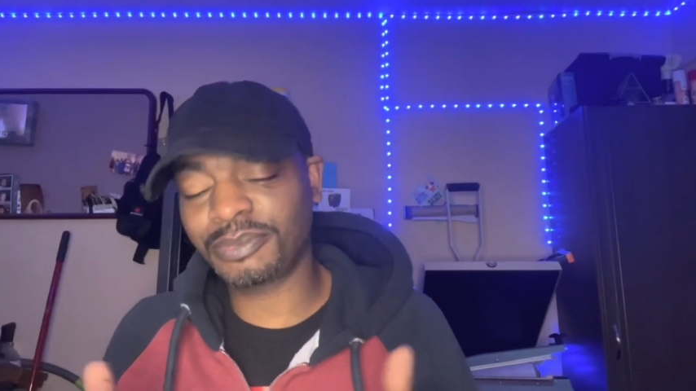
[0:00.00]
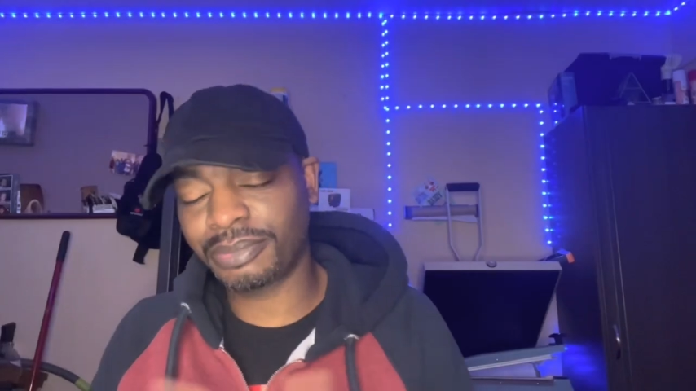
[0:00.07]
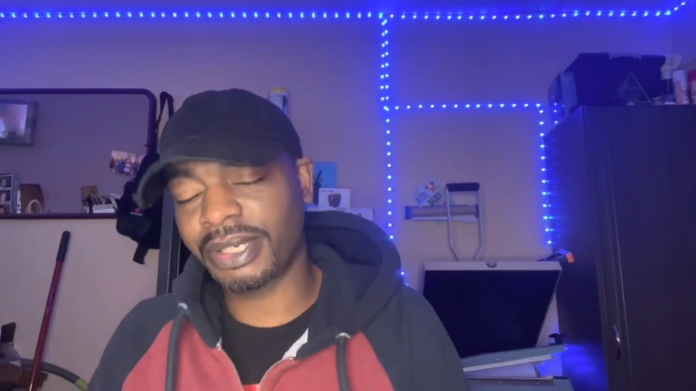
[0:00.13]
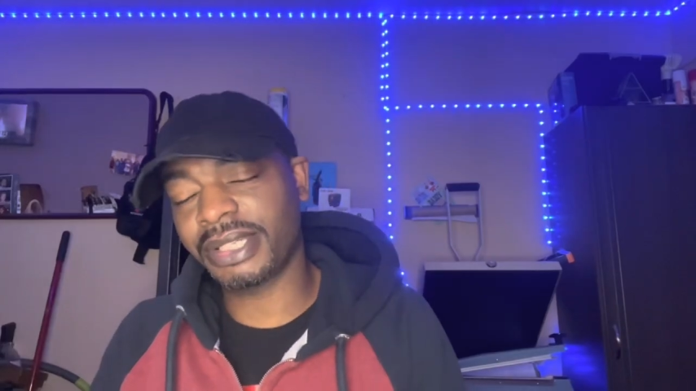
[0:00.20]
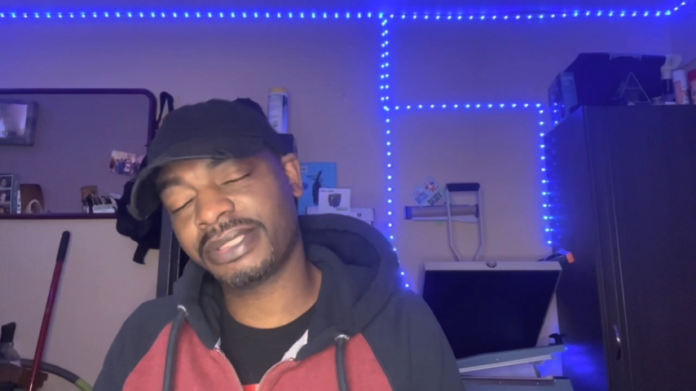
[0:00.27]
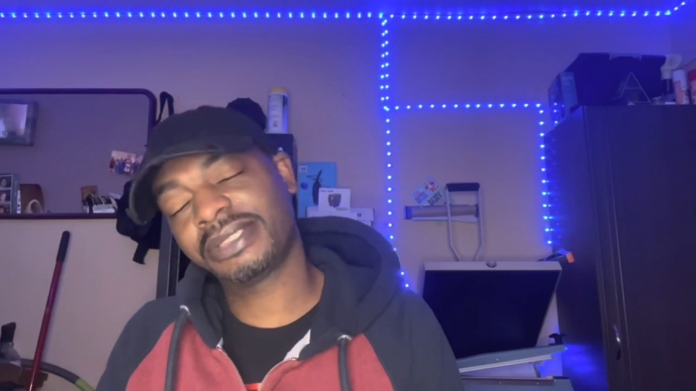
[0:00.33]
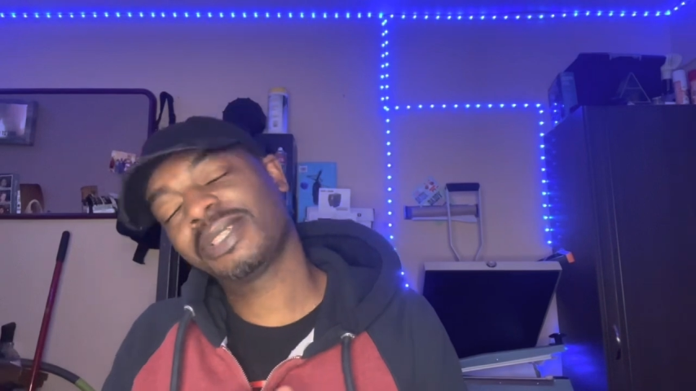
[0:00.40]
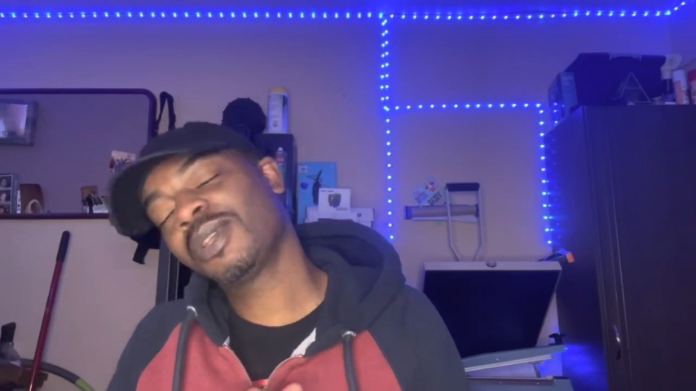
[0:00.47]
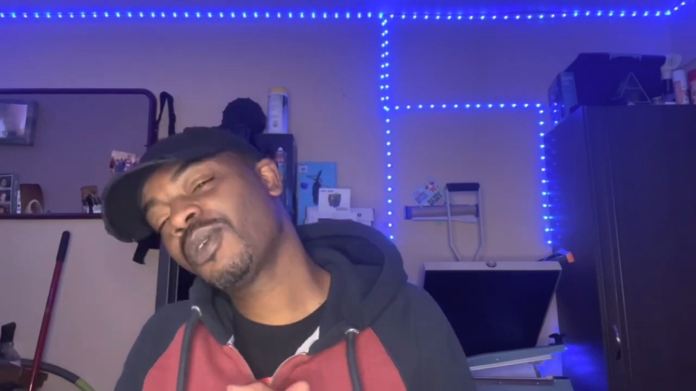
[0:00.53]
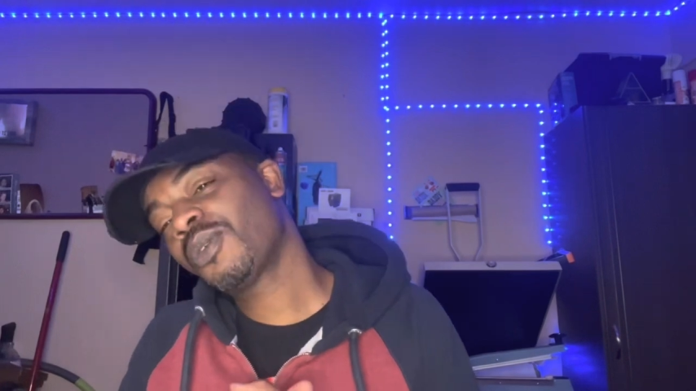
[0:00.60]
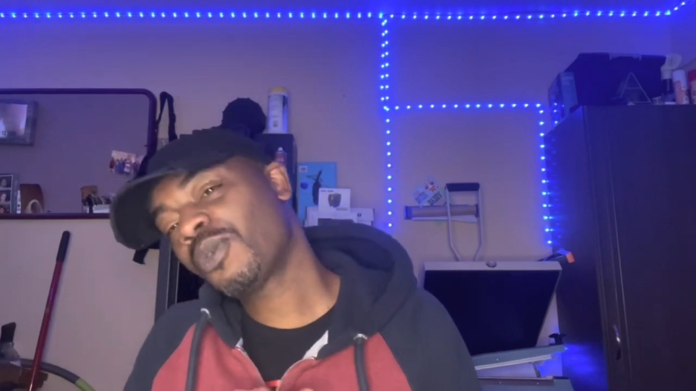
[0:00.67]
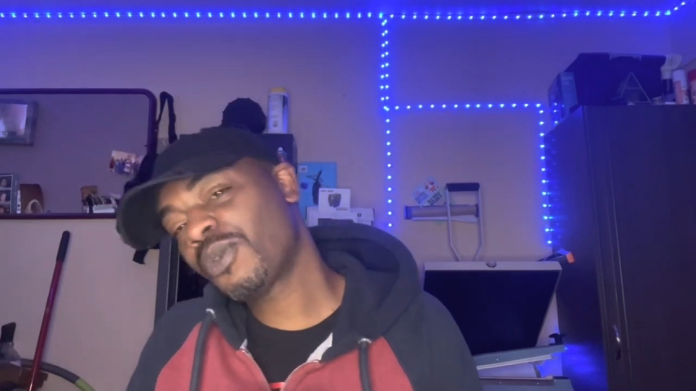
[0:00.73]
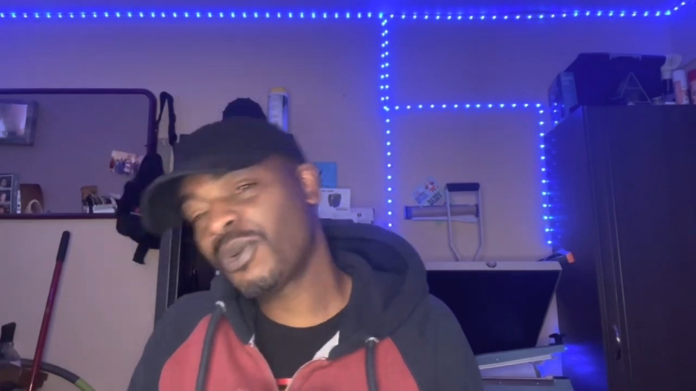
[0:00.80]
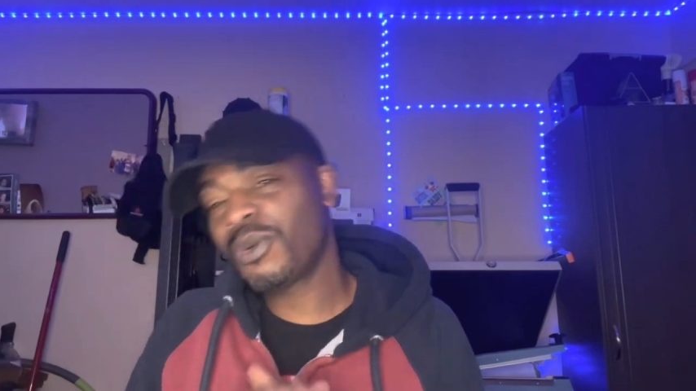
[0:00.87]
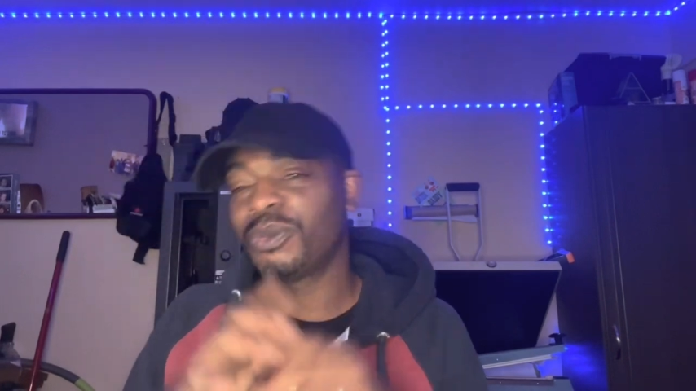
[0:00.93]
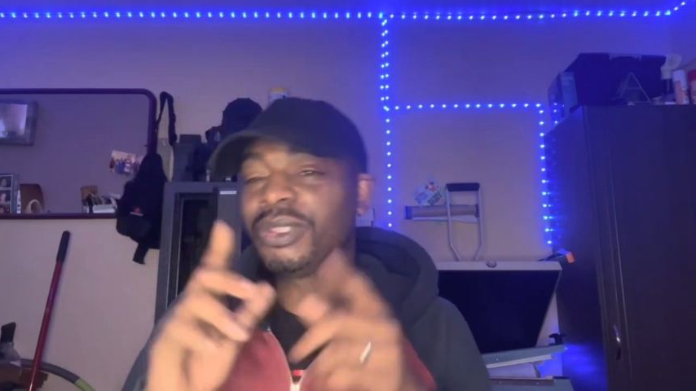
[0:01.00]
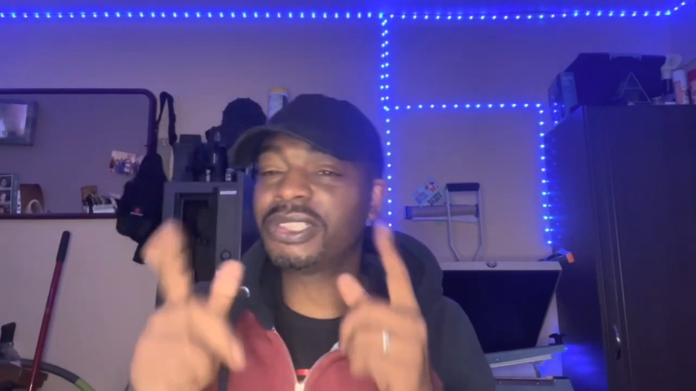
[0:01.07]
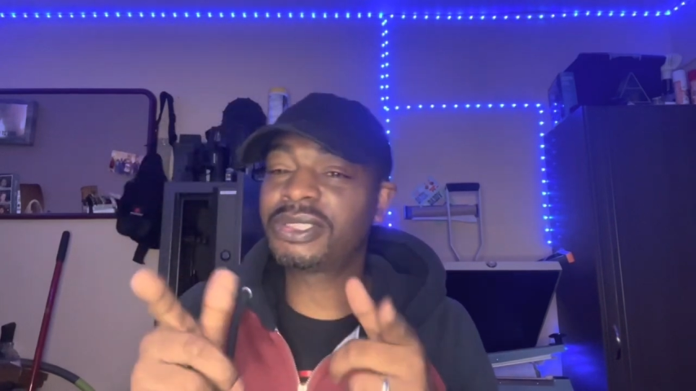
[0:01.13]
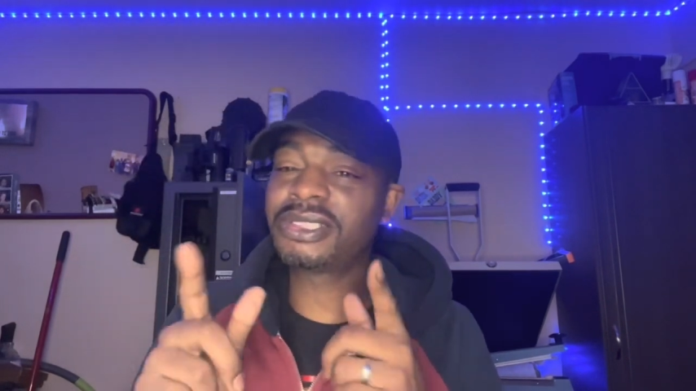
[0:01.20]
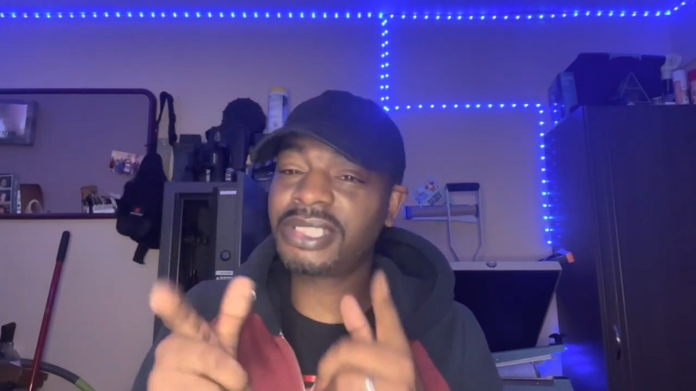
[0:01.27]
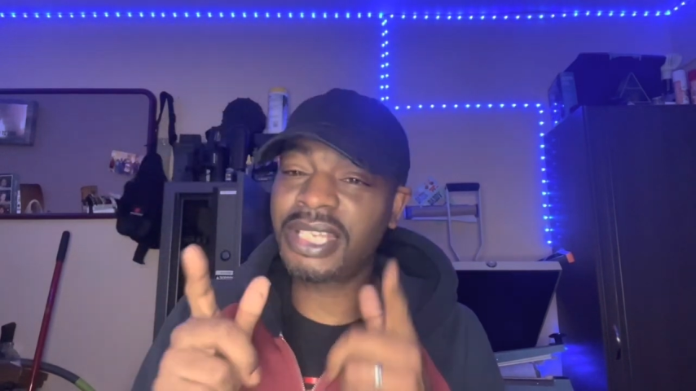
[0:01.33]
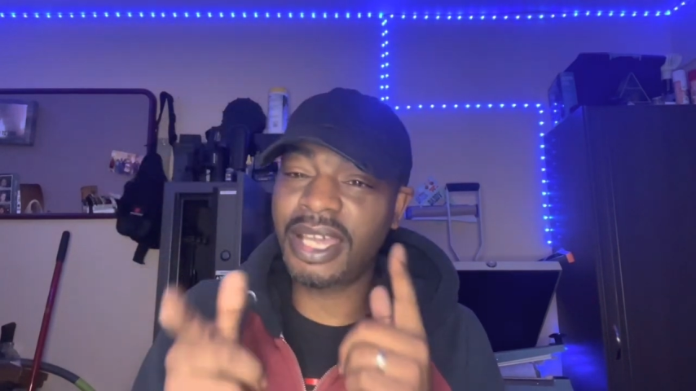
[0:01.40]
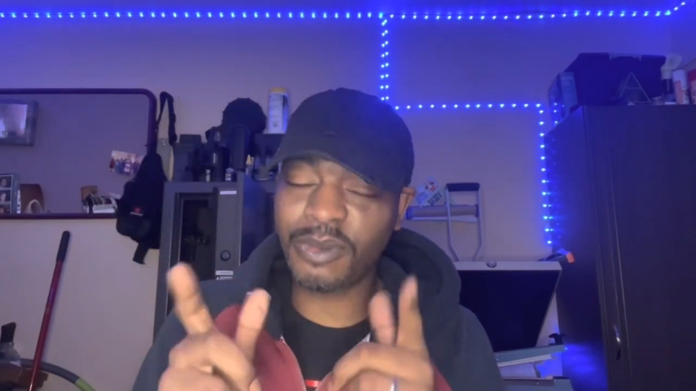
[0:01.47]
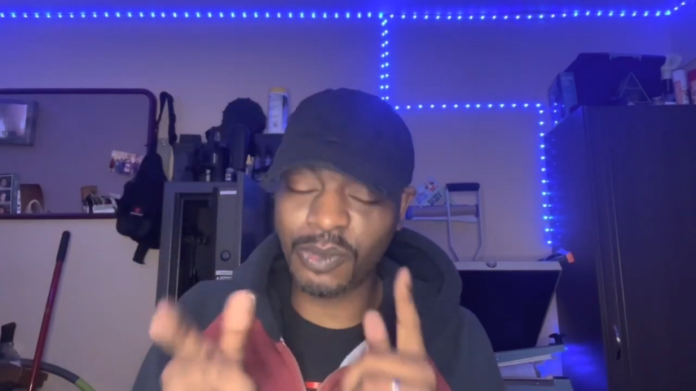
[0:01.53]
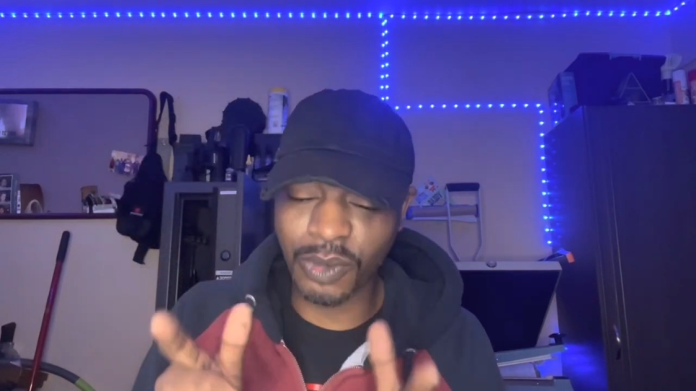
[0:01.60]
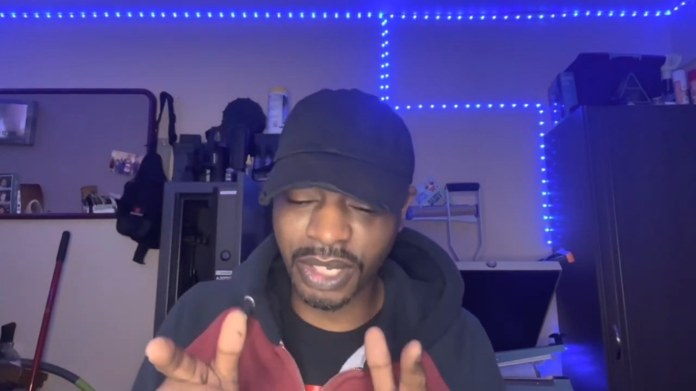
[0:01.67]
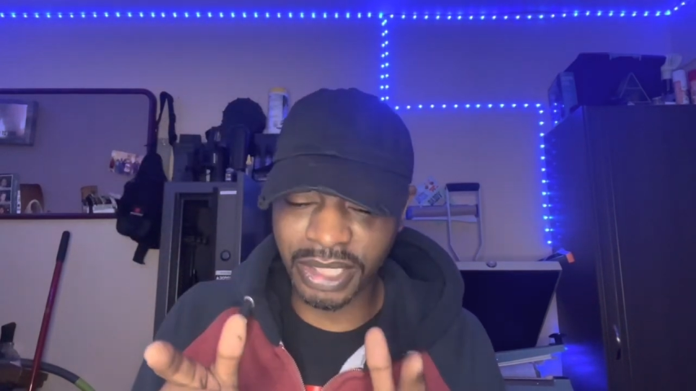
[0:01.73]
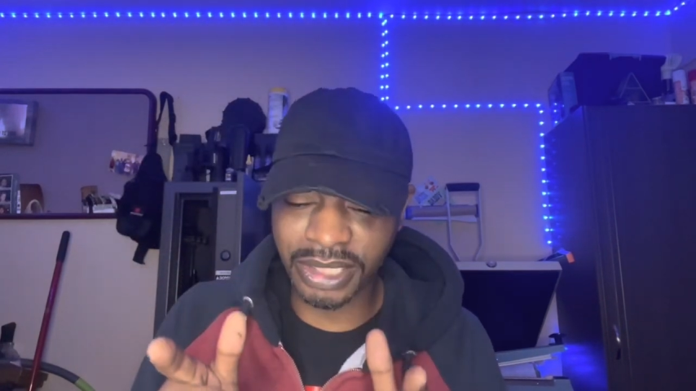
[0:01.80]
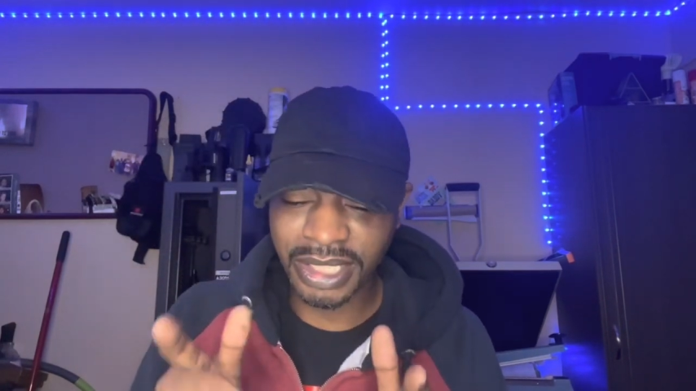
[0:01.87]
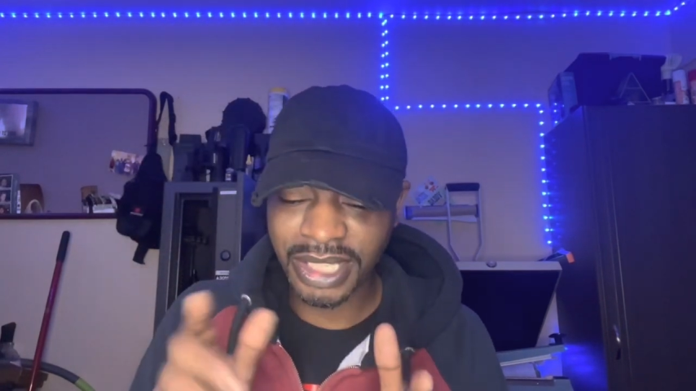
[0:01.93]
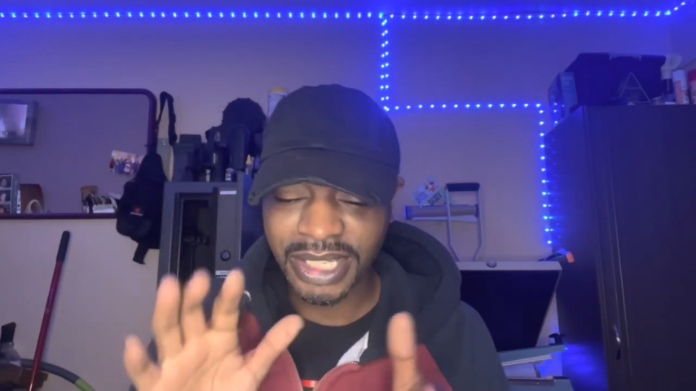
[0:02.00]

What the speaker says: brace? Whew, this is another one